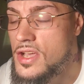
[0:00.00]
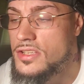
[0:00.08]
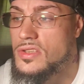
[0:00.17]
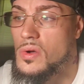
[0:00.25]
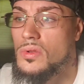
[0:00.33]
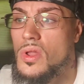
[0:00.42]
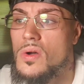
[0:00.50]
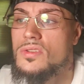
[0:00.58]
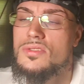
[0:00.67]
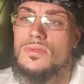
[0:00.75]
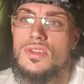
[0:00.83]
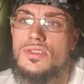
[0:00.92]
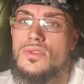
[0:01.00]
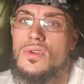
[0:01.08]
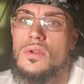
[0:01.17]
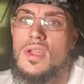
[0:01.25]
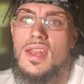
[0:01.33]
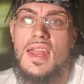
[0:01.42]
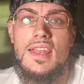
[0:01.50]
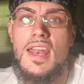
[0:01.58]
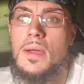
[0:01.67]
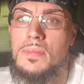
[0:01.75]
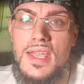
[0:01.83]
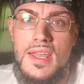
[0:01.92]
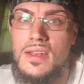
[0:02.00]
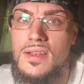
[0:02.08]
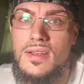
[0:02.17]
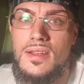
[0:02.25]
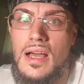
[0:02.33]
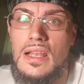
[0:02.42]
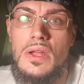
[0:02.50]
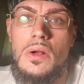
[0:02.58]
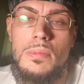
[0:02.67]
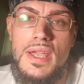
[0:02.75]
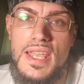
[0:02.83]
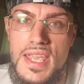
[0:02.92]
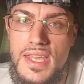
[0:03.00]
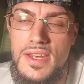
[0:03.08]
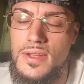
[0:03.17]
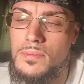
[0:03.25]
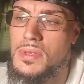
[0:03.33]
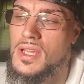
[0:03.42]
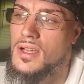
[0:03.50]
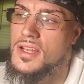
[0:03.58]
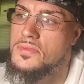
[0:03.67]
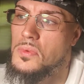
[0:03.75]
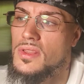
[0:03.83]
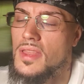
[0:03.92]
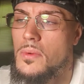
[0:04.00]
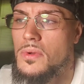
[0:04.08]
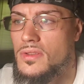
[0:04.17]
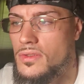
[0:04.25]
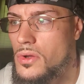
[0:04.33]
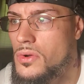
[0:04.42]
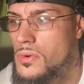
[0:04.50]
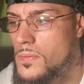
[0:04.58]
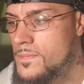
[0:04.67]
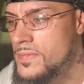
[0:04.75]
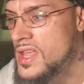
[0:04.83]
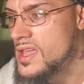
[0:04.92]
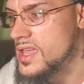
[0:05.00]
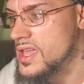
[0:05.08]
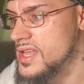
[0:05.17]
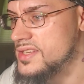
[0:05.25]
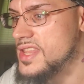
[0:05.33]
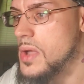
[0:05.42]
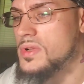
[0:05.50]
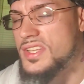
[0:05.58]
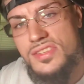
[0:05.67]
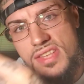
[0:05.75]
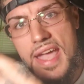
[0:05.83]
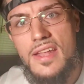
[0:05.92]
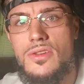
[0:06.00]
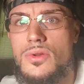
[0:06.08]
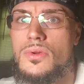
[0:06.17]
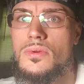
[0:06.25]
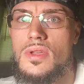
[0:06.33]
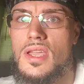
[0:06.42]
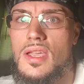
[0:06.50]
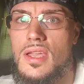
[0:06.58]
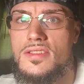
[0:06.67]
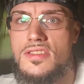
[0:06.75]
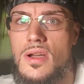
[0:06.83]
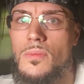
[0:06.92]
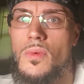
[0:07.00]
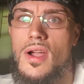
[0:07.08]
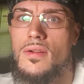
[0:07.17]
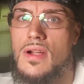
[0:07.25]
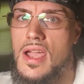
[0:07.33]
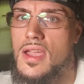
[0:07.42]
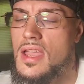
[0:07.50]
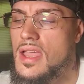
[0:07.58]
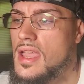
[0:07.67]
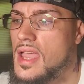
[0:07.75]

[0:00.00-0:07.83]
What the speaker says: So long story short, it ended up getting a little bit heated, because what they would do is they would stand you somewhere, right?